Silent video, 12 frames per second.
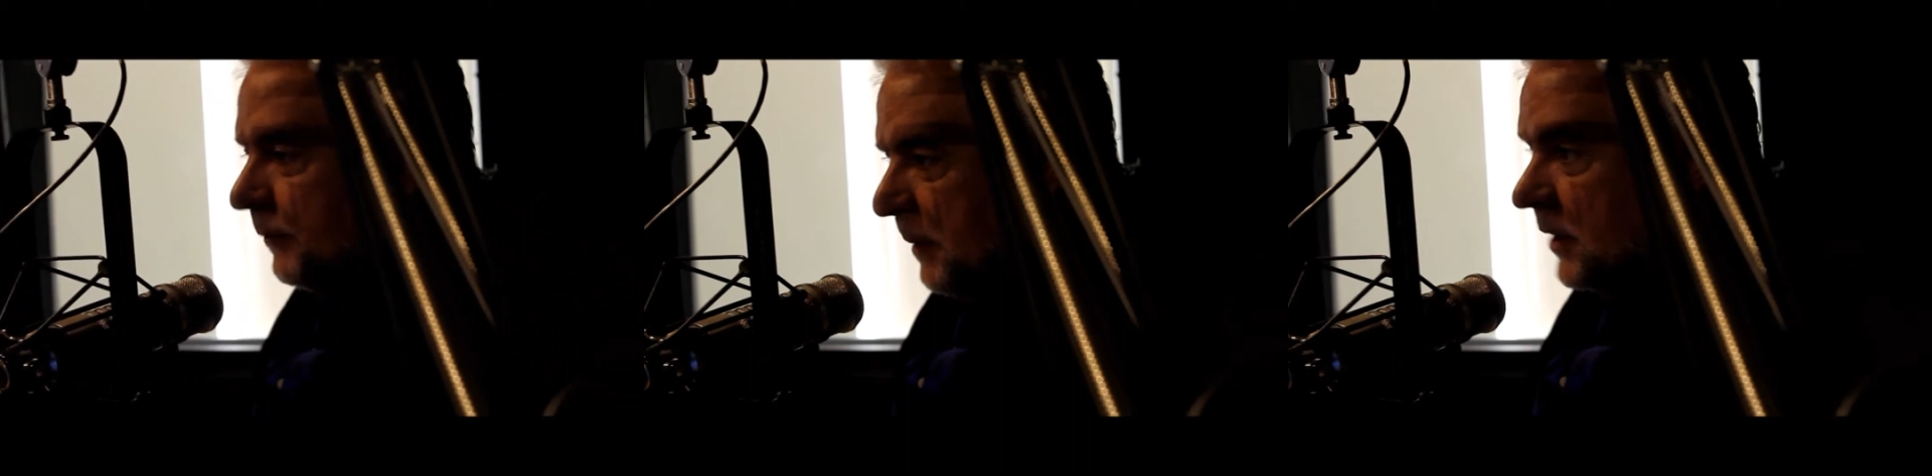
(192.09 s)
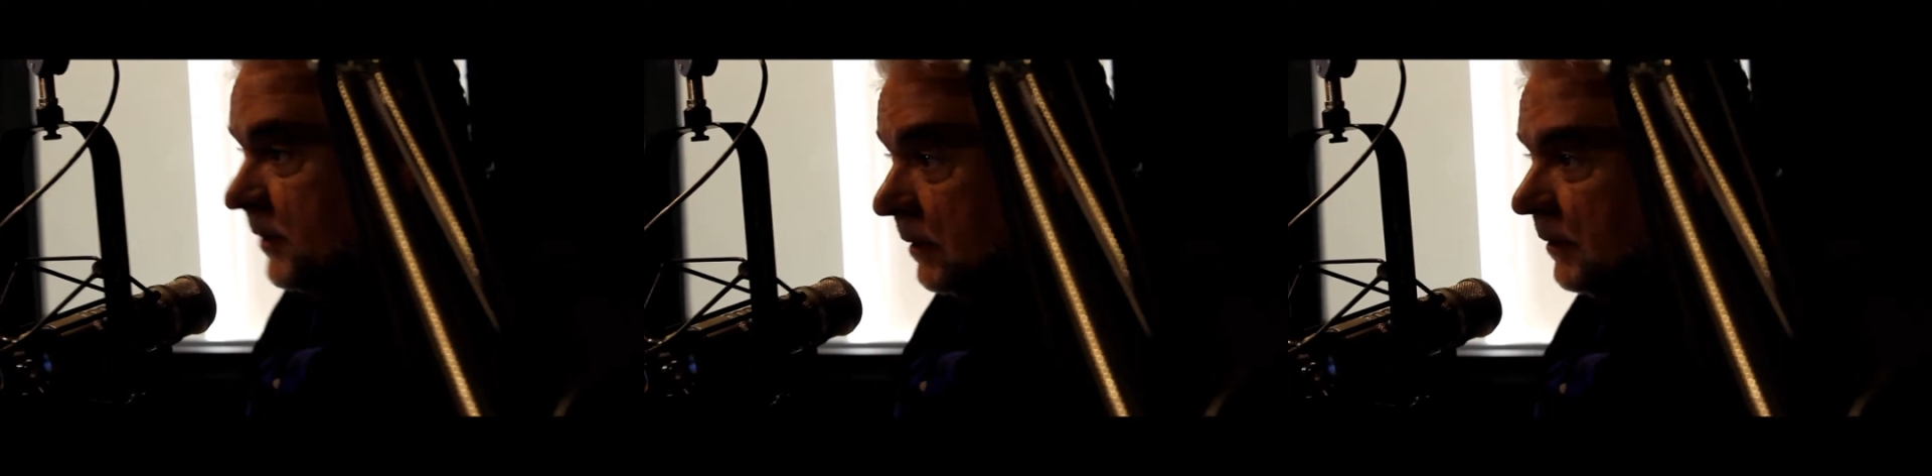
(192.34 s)

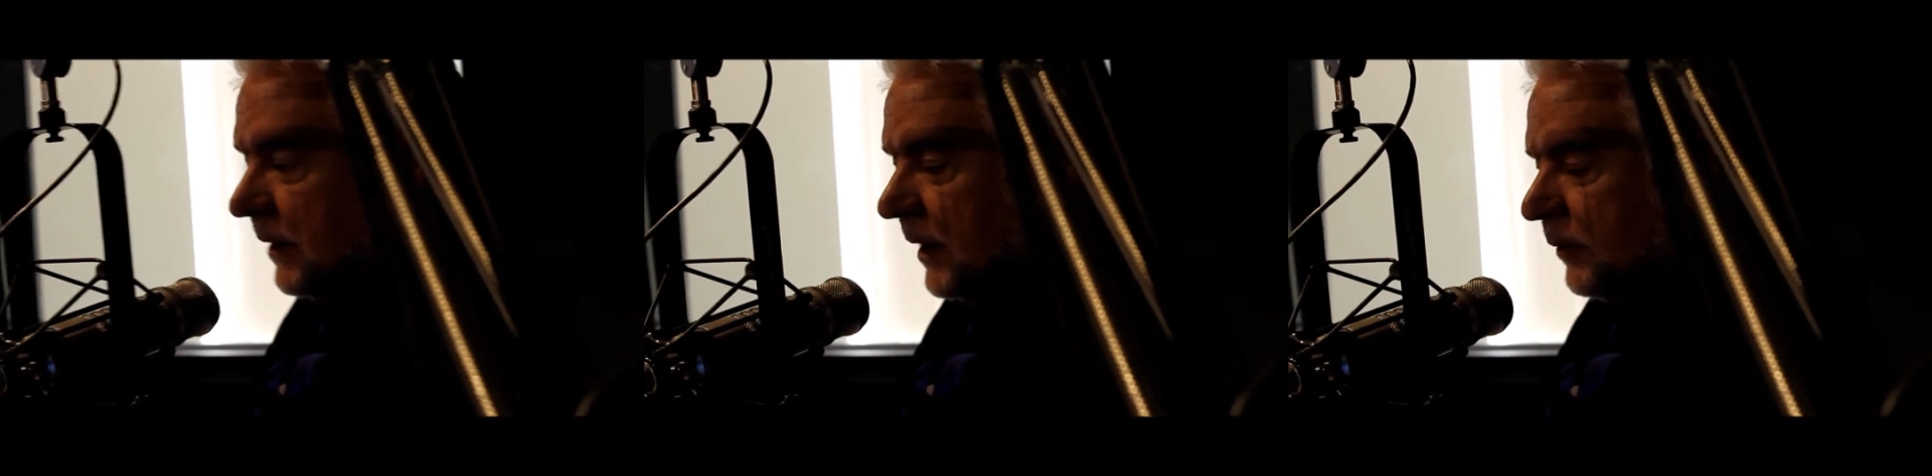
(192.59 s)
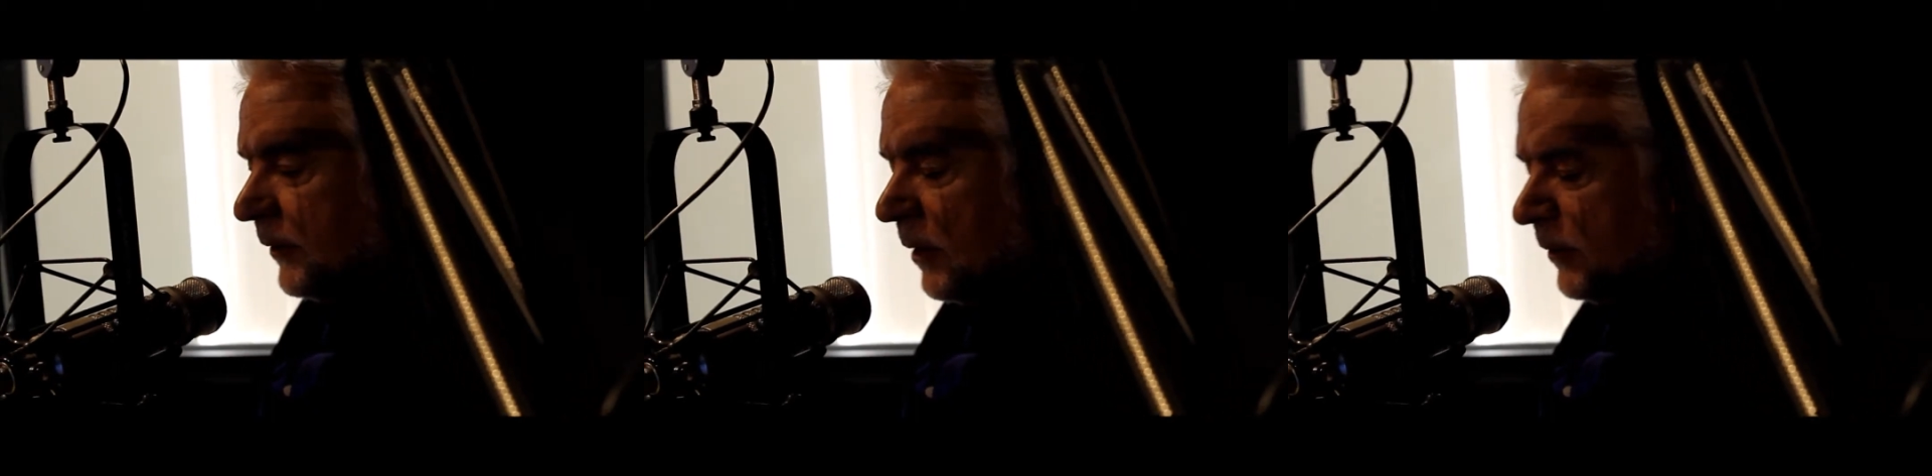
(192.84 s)
special that I
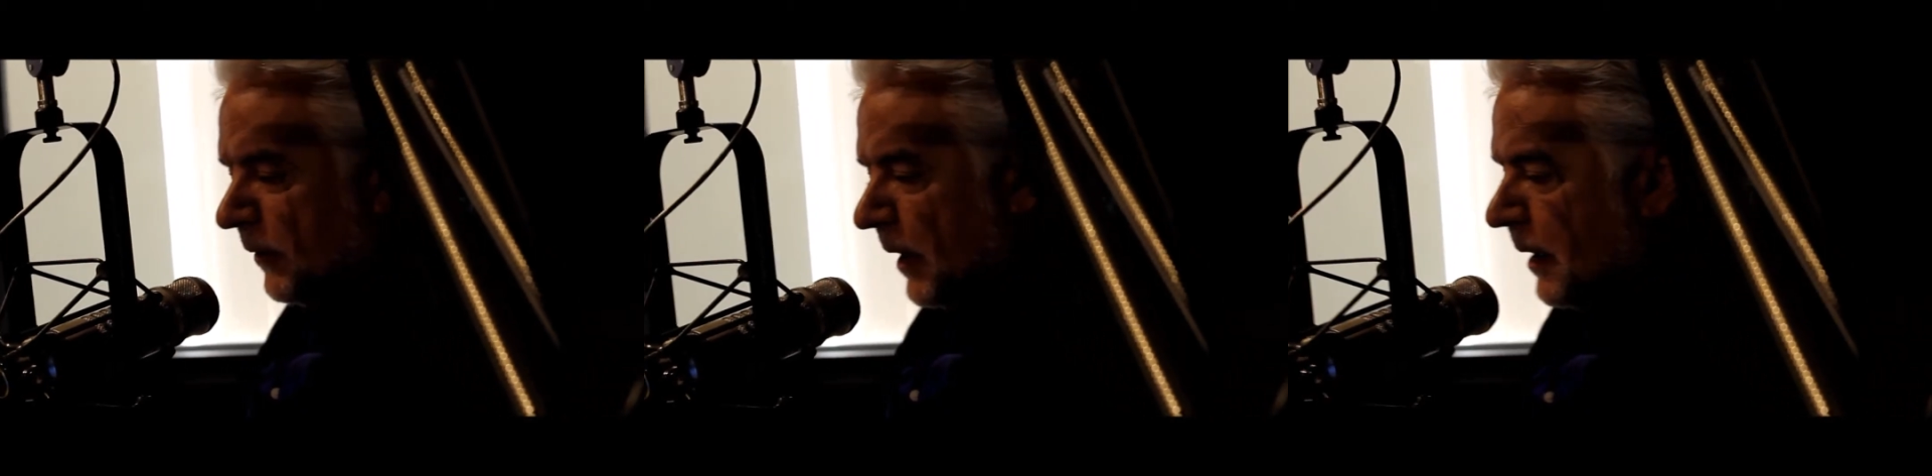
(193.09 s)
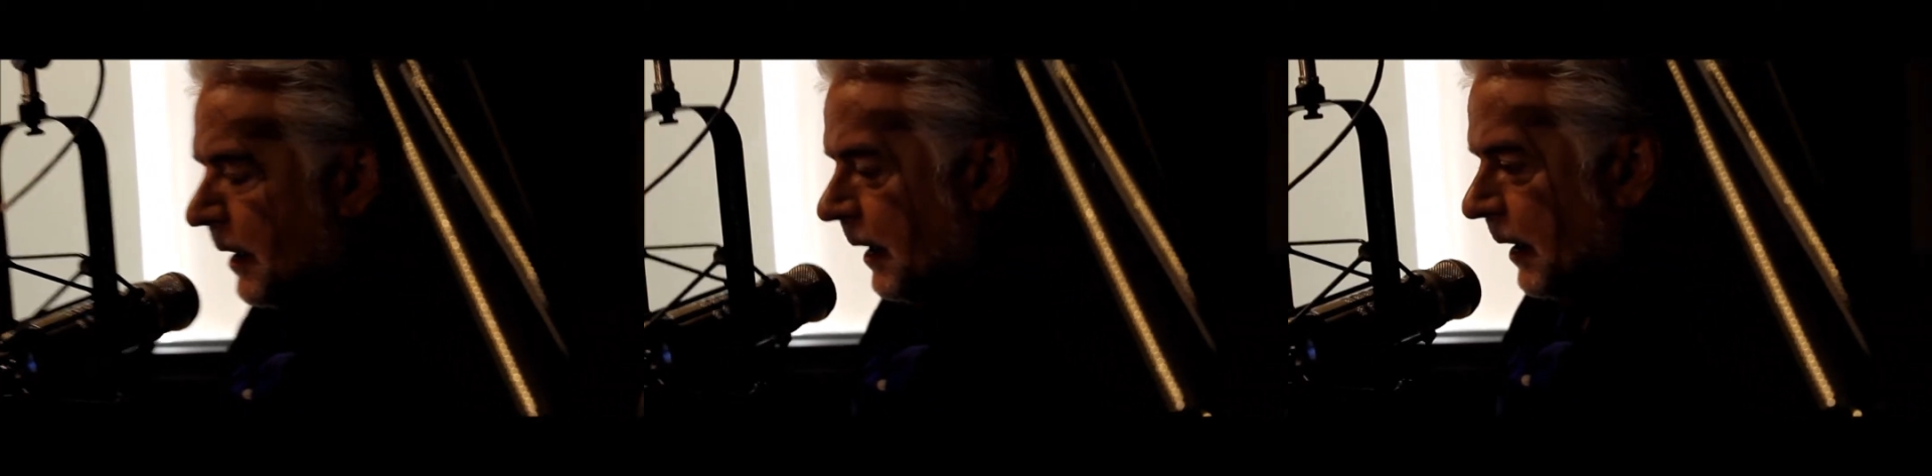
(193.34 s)
was hosting.